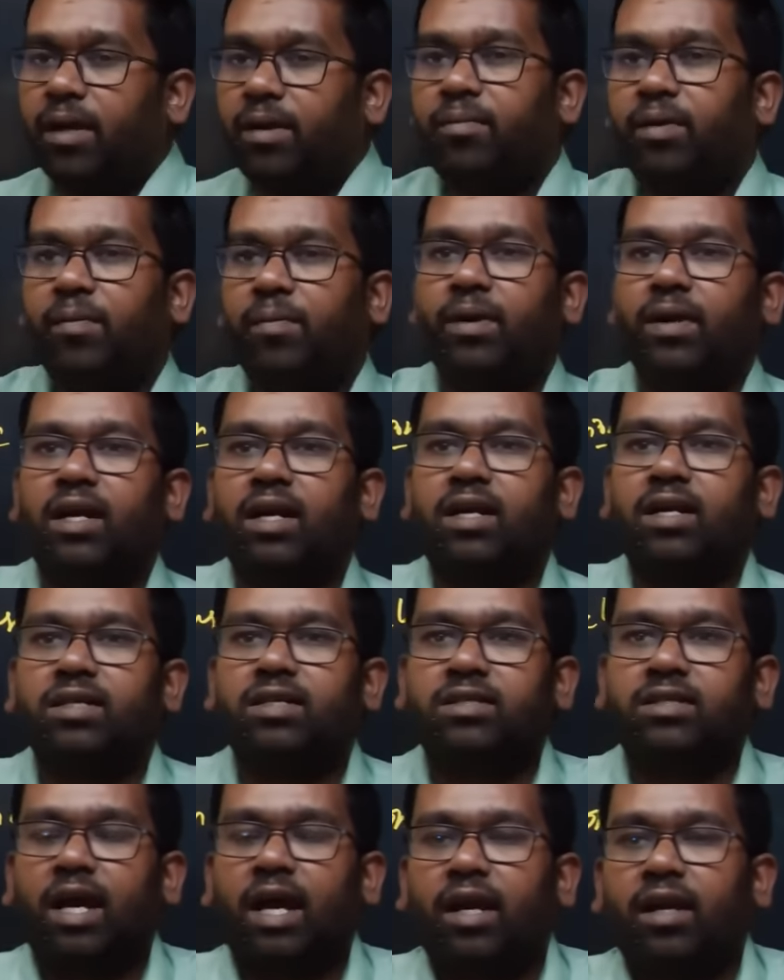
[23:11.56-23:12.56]
and we will
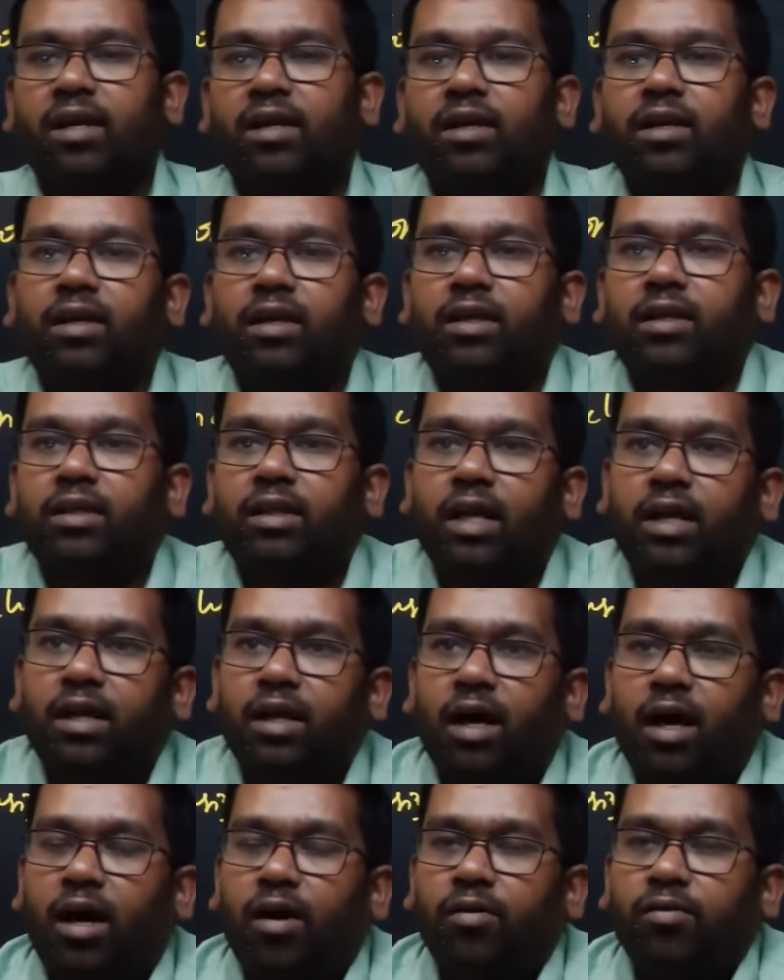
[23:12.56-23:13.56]
understand that
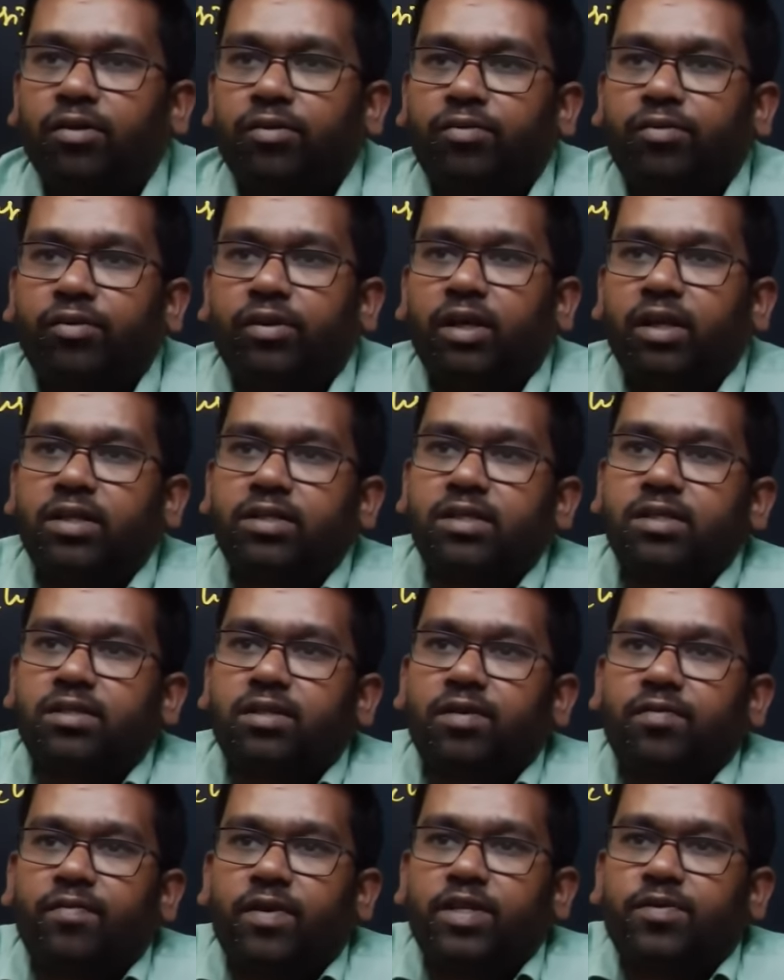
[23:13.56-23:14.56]
how the feudal
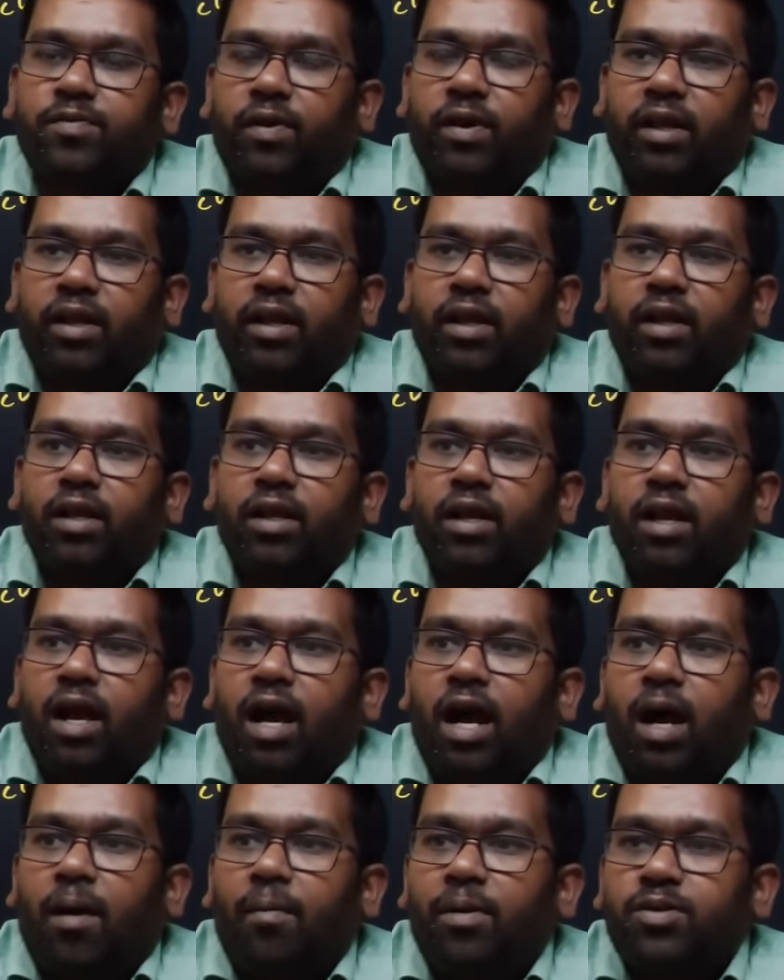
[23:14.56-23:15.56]
system was working.
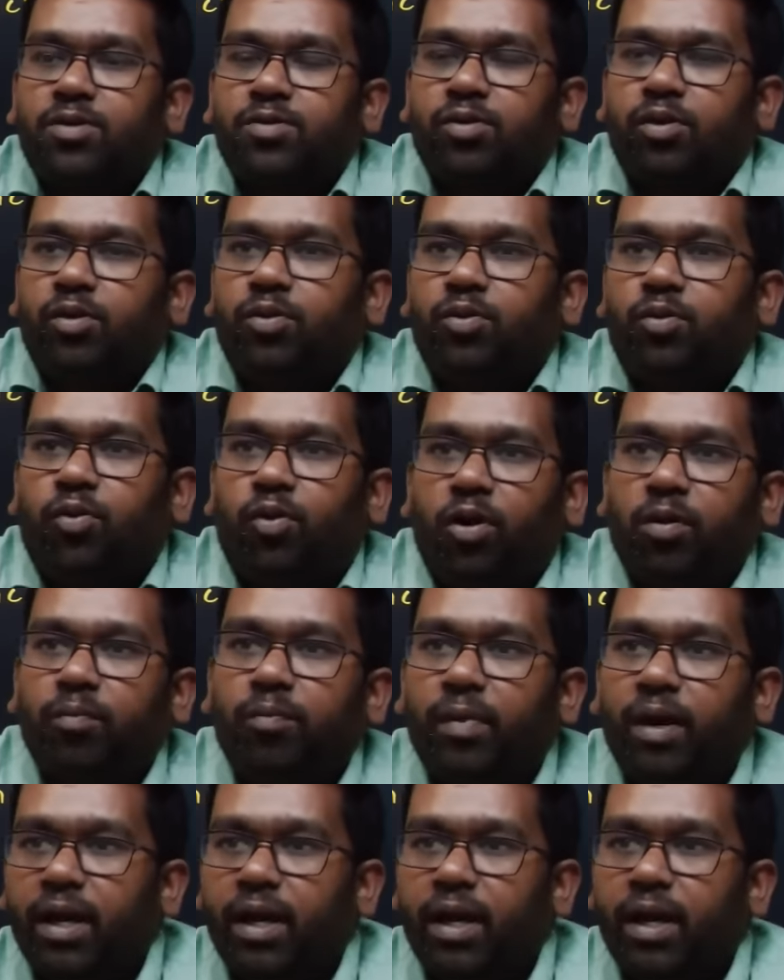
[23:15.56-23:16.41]
I will show you one